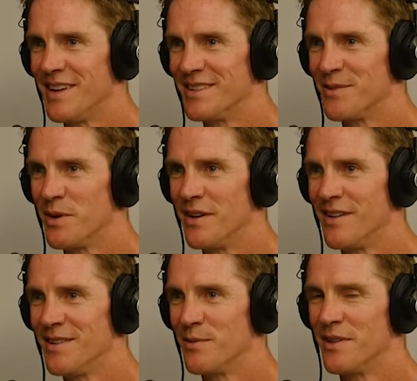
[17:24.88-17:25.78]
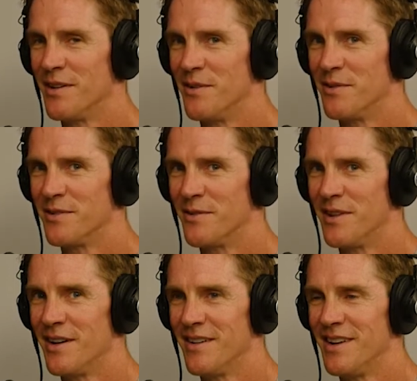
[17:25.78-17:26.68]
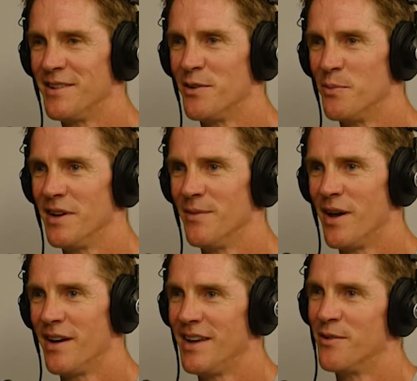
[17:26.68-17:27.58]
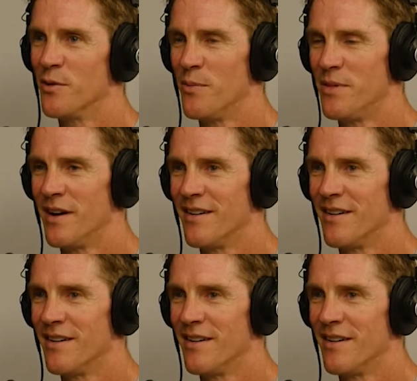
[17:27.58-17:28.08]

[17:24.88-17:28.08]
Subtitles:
He's one of the owners over there, and he told me about it. He grew up there.